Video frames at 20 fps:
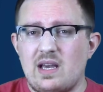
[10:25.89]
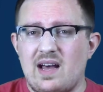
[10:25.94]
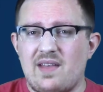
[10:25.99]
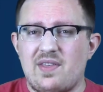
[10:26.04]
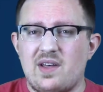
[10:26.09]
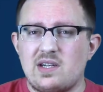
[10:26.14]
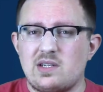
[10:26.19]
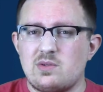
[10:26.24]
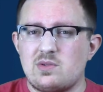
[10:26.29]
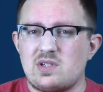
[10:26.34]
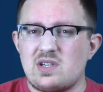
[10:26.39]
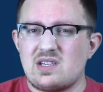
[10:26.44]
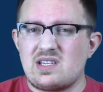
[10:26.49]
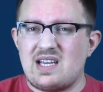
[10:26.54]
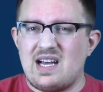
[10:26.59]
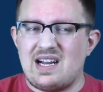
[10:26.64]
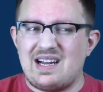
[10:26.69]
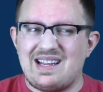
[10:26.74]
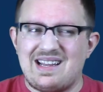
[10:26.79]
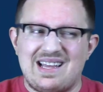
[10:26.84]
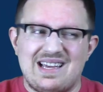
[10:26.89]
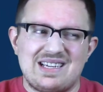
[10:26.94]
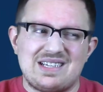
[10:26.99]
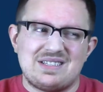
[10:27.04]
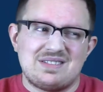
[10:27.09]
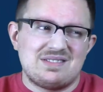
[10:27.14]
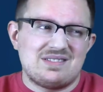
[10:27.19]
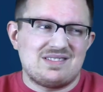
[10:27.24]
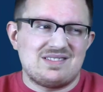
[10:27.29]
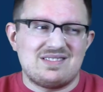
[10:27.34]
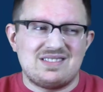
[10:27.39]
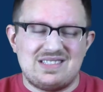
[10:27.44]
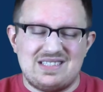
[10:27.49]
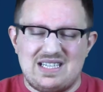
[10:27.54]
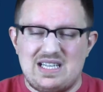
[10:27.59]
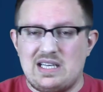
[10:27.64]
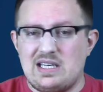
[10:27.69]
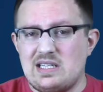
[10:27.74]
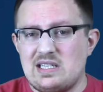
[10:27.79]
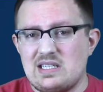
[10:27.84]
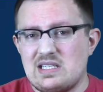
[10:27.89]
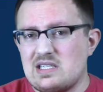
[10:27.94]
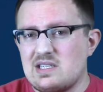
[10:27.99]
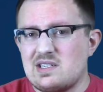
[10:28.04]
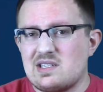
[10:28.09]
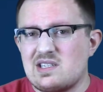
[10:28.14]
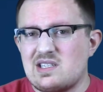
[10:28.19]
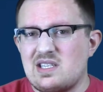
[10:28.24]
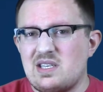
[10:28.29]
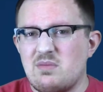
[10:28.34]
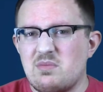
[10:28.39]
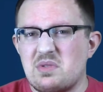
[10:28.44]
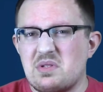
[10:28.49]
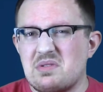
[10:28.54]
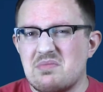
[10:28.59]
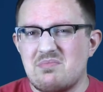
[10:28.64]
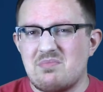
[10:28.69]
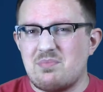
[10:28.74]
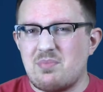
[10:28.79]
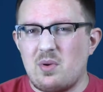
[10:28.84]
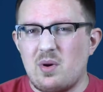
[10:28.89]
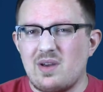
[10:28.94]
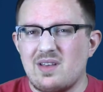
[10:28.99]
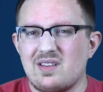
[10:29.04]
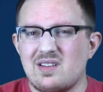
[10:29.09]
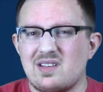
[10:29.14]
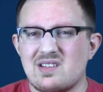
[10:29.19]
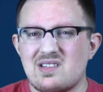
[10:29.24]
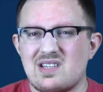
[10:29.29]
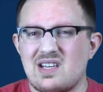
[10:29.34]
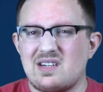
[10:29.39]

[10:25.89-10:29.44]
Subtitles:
I thought it was just kind of like it just seemed pointless.